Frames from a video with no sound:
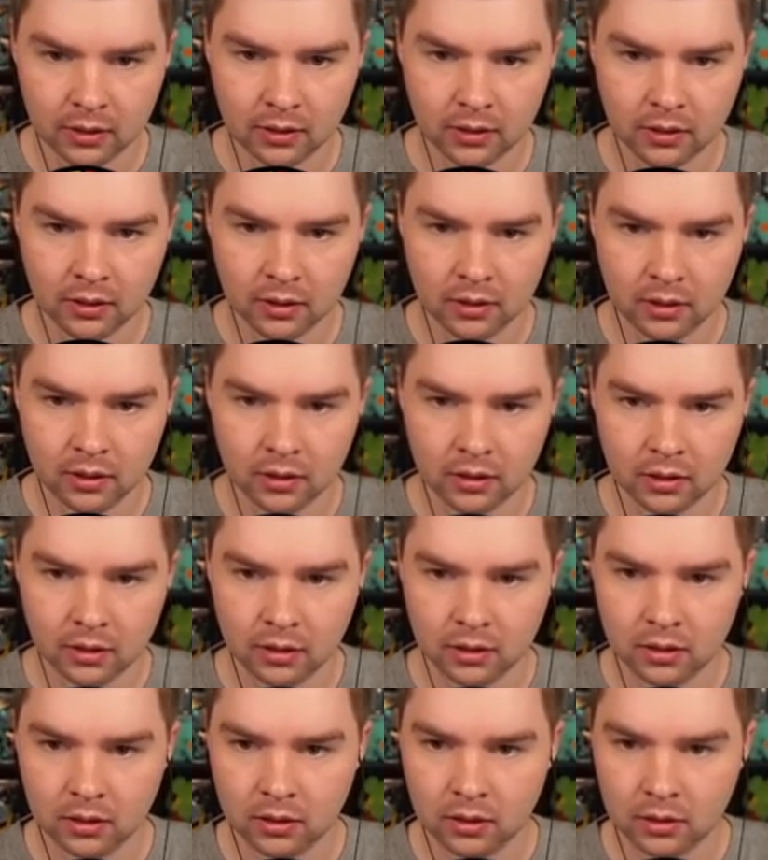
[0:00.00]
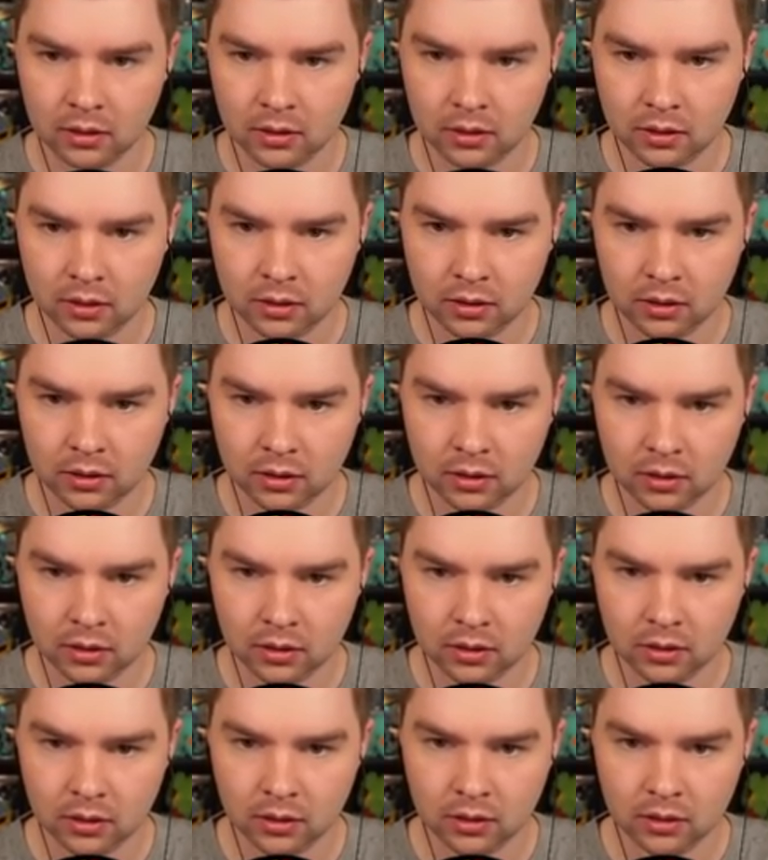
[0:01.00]

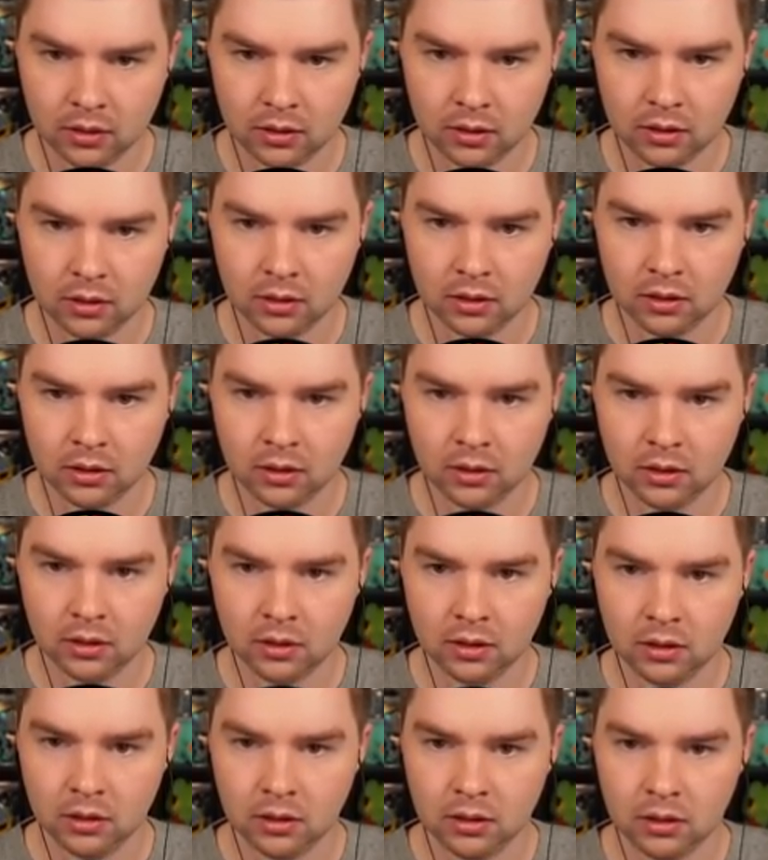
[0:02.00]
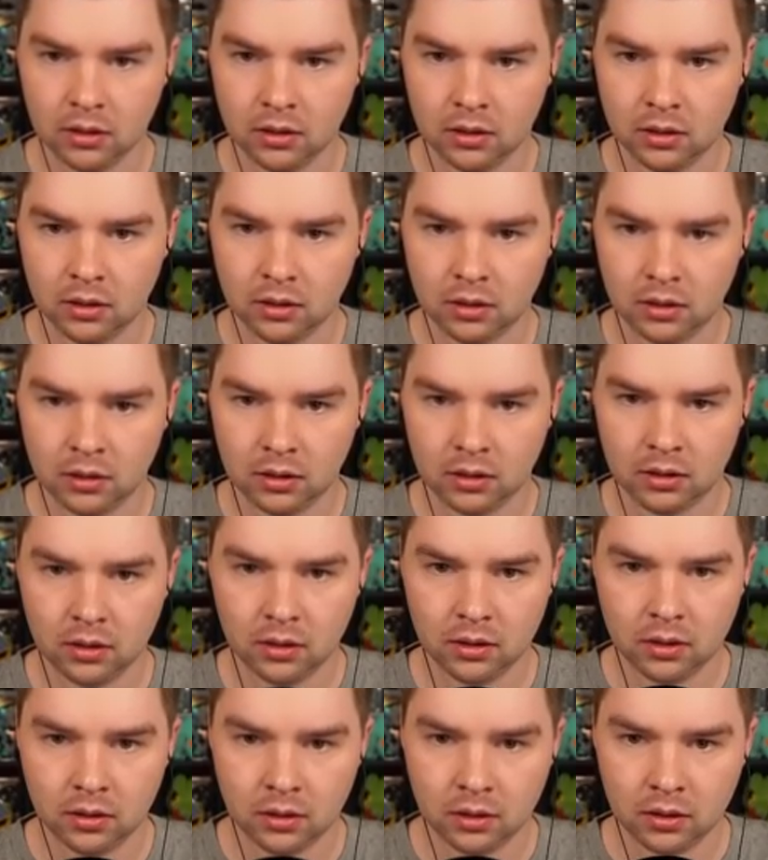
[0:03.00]

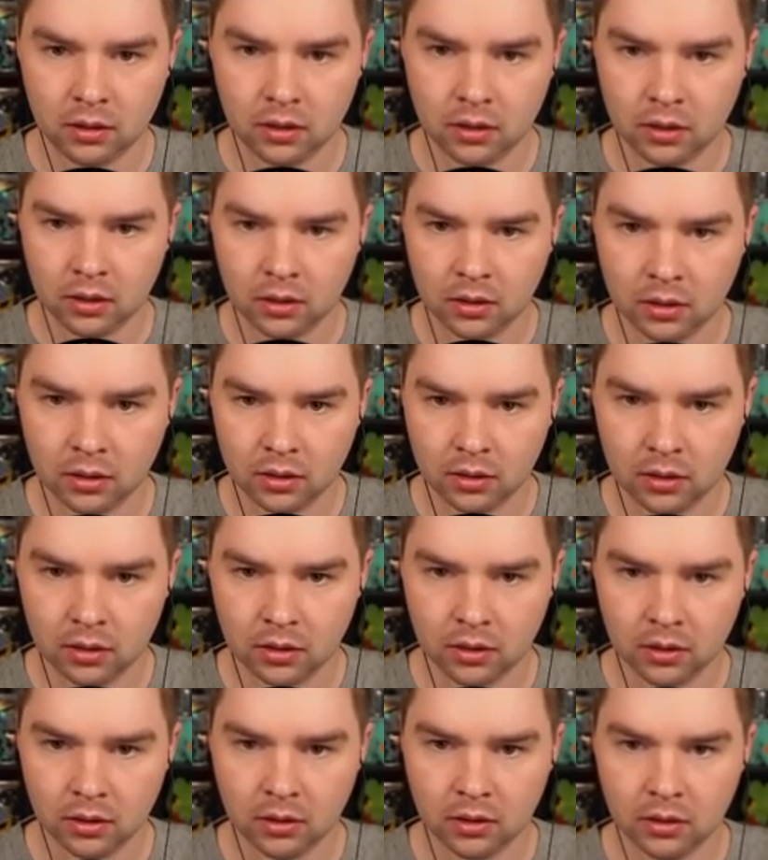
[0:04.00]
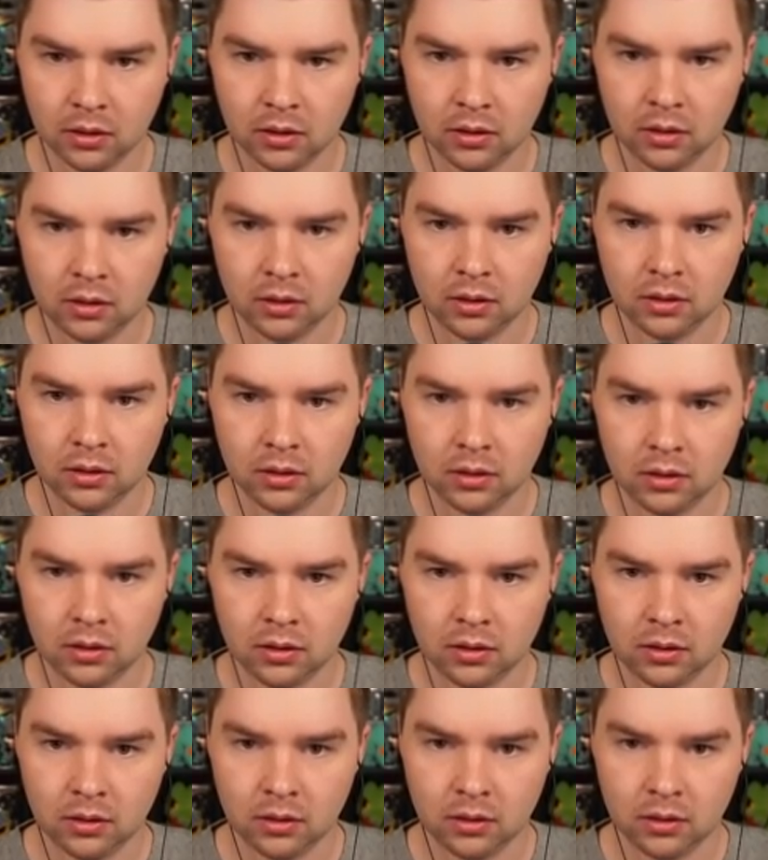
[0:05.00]

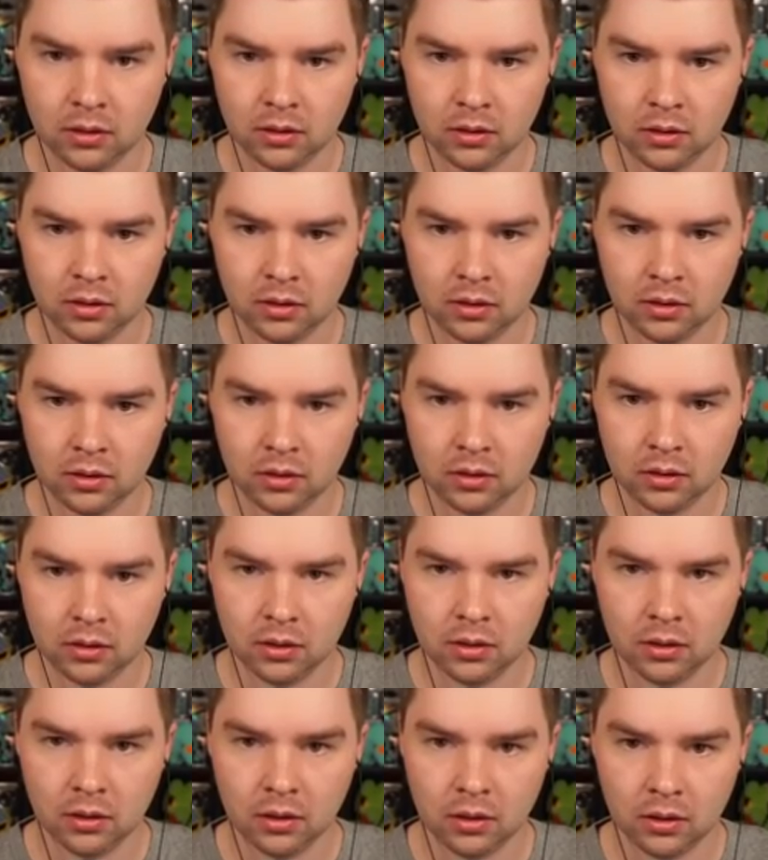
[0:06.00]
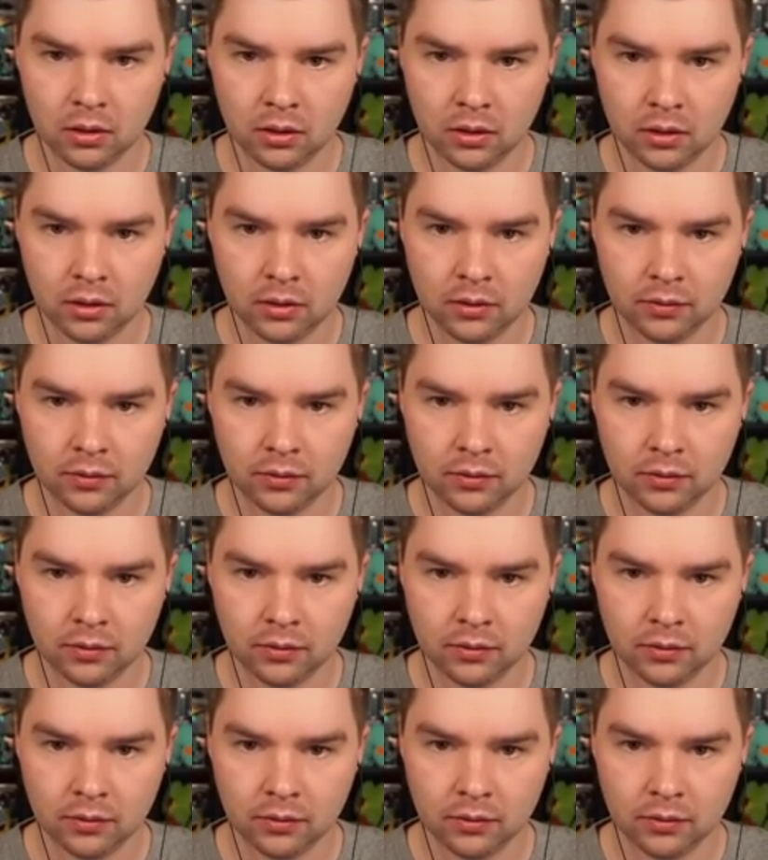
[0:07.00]
[no speech]